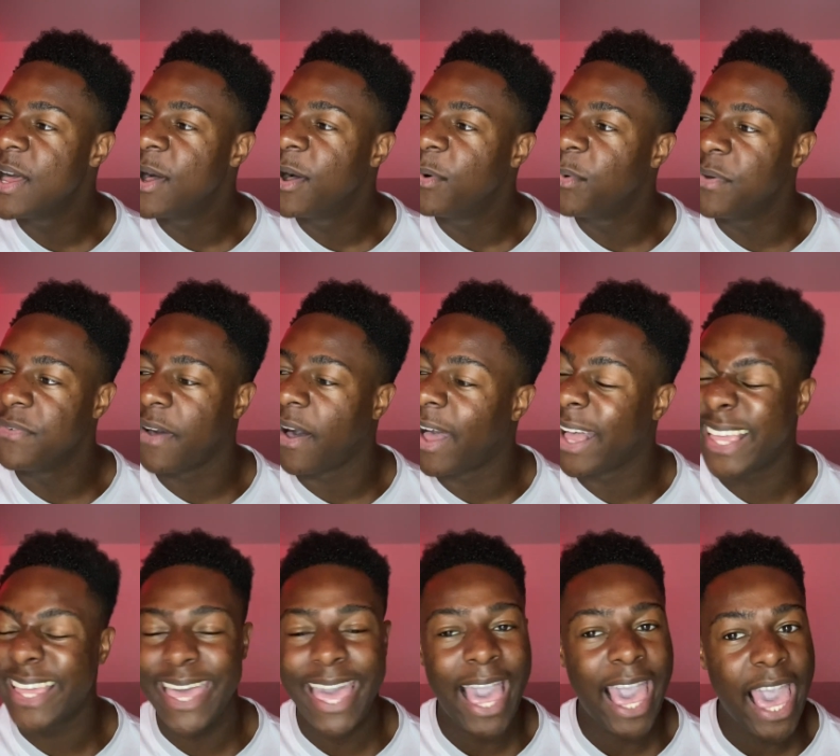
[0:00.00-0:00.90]
without a
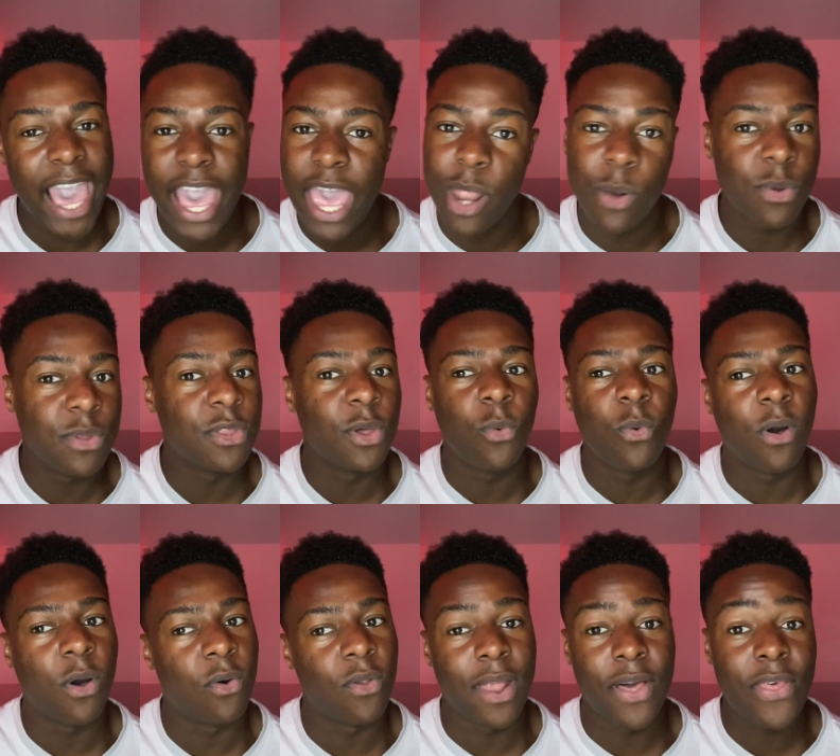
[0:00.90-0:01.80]
care in the
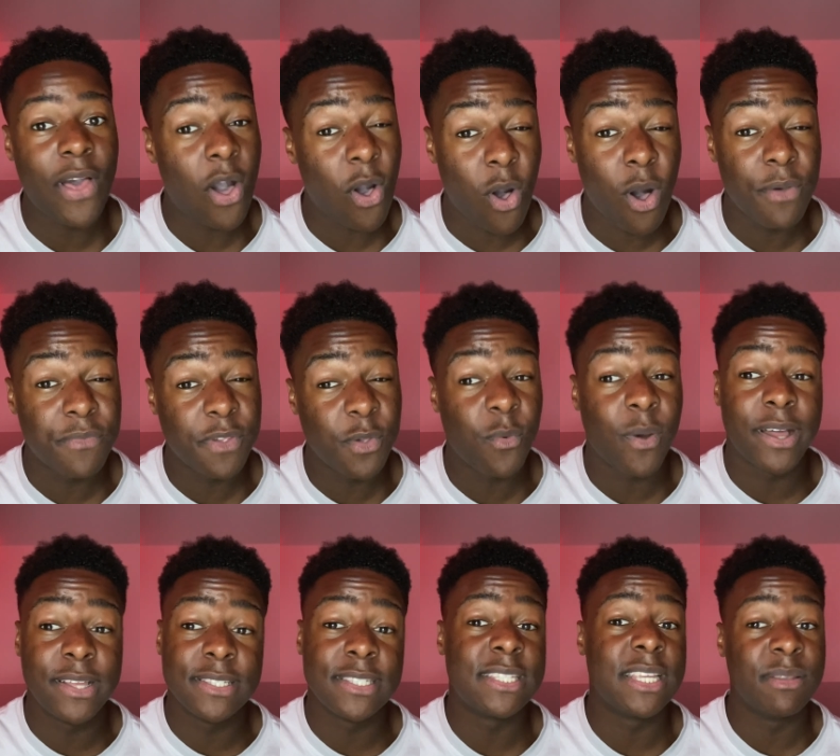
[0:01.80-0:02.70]
world. Like that Harvey
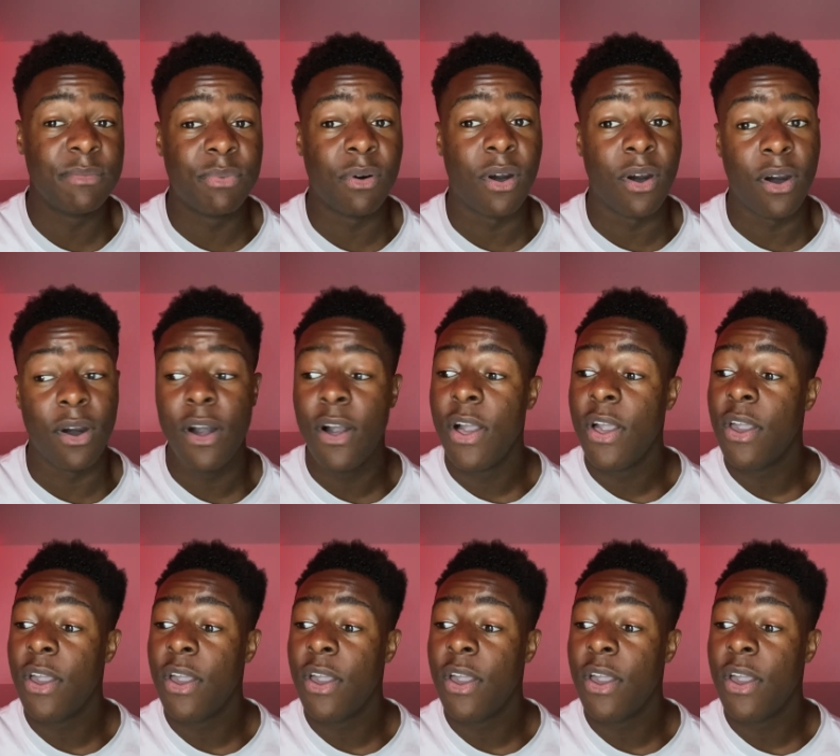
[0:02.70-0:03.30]
Weinstein bar.